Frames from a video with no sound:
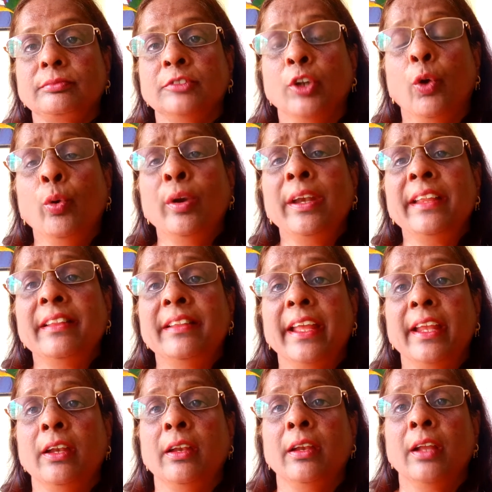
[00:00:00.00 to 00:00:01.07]
Only
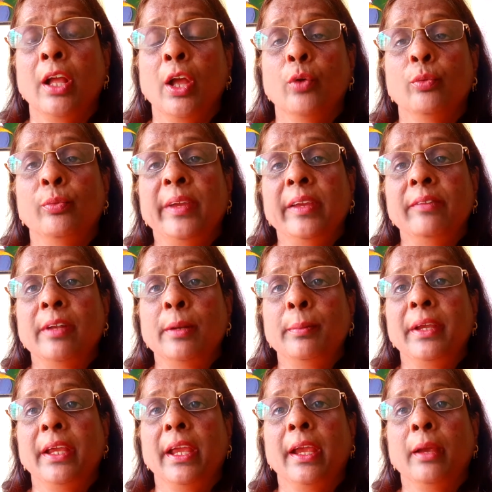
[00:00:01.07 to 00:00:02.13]
then we will
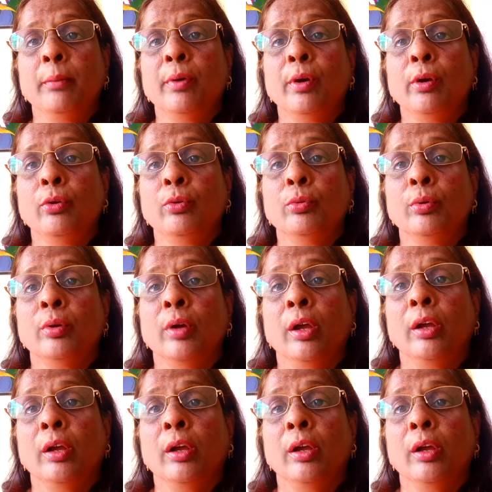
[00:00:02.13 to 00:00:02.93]
be able to